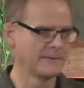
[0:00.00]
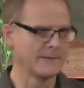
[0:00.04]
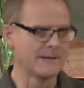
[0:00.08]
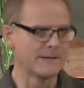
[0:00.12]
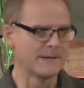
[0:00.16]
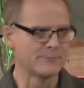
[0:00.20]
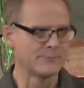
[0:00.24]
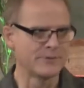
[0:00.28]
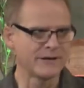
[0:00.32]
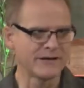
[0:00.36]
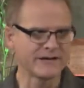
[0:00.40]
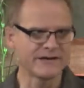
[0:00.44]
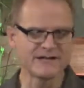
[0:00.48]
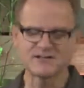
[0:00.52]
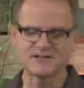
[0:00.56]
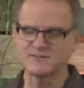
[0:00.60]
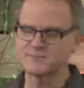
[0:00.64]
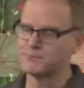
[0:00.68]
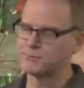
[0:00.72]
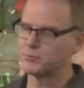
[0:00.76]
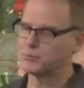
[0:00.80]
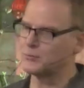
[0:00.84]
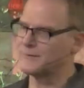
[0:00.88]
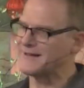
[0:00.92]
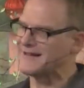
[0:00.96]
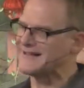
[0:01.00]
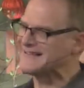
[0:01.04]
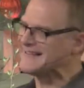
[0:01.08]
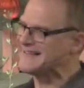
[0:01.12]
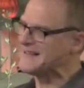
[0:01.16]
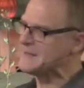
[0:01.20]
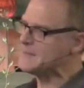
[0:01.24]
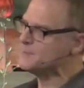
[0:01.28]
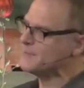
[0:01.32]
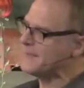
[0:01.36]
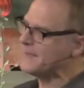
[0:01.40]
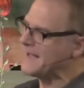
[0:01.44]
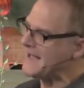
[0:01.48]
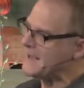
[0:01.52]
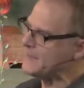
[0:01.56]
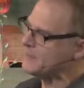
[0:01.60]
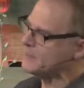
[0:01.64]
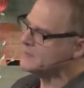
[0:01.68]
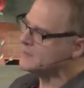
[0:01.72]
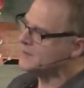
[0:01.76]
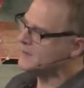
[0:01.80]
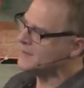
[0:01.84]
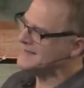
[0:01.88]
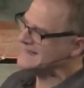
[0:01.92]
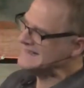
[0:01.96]
But he's bringing
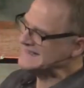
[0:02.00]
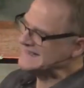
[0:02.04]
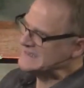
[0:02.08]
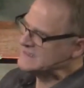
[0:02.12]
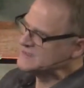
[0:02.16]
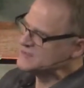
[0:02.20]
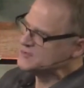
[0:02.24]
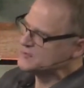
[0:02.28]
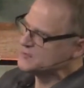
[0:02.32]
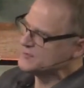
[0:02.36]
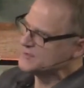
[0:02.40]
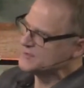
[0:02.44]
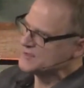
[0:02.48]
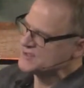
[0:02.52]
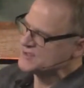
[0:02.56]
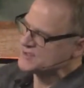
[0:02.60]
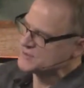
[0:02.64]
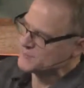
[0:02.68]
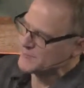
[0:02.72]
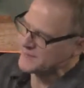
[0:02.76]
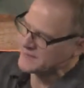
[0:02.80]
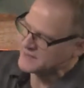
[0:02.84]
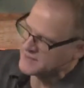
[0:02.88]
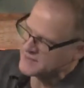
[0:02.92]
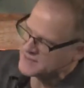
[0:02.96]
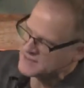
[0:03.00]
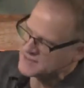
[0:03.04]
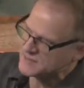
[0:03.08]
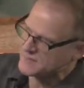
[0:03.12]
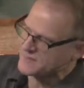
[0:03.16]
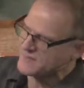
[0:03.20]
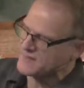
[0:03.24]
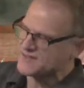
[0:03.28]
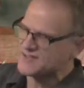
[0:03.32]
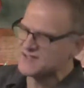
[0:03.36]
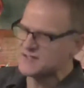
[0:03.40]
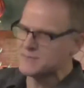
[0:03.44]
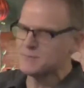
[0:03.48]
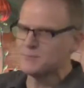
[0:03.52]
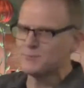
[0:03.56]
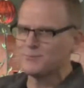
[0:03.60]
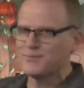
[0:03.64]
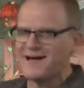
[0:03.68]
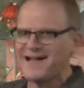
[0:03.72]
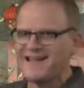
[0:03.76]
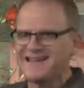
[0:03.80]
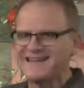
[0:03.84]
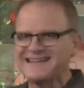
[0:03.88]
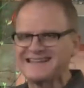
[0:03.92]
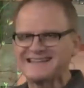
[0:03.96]
Babylon into this because of the
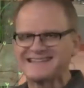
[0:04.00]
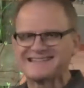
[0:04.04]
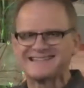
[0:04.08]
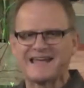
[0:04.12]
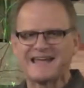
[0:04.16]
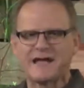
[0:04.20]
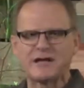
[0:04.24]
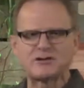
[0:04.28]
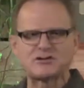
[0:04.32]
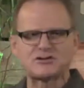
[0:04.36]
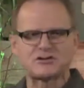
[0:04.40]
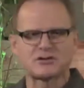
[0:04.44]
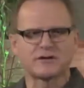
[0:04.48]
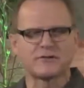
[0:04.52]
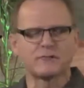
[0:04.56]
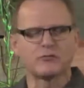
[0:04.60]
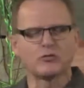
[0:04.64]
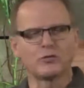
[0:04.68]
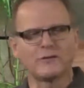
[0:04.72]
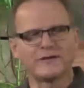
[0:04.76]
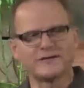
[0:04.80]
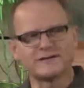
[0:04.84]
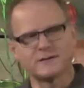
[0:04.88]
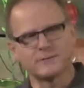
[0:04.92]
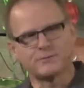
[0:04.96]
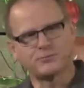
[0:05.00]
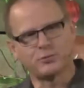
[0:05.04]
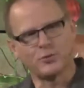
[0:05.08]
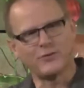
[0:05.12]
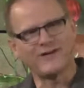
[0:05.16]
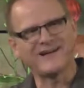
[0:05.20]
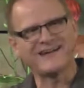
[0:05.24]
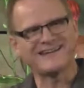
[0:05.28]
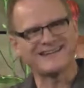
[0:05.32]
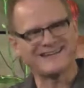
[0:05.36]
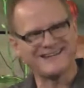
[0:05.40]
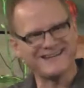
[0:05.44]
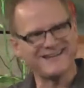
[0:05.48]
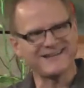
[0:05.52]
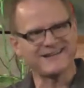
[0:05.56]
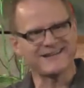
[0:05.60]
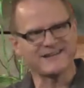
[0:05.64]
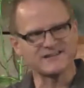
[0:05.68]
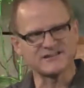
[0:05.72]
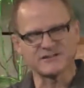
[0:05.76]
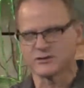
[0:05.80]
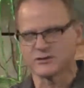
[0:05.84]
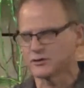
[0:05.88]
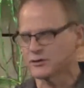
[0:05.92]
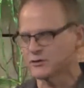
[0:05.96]
symbolic nature of what the point
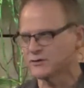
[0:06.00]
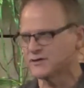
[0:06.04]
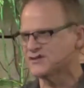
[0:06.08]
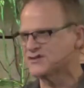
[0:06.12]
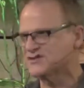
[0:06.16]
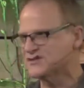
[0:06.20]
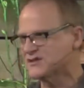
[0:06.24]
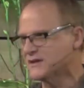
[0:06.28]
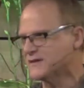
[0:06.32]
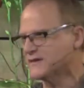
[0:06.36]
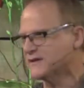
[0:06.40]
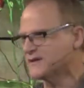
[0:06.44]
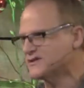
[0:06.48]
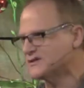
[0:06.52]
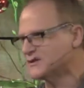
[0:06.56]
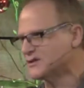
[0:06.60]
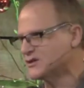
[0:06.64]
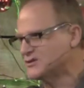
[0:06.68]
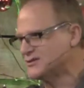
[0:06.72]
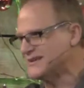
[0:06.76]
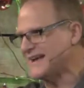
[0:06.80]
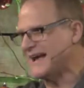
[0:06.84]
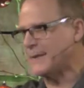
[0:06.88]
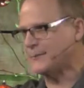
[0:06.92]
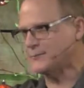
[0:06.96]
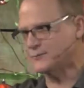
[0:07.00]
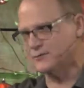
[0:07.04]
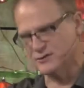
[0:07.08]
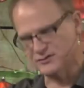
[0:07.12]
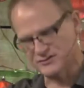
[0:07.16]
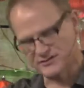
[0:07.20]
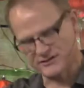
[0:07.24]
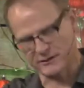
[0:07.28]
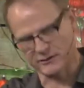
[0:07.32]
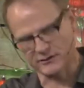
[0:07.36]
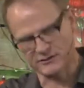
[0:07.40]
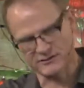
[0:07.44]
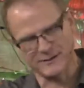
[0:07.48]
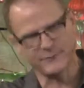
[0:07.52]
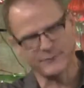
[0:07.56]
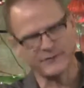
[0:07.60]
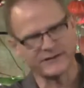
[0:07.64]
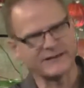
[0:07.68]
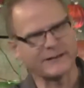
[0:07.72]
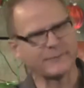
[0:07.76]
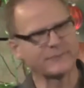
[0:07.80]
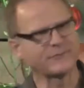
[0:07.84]
is. And you're going to see this in chapters that are coming up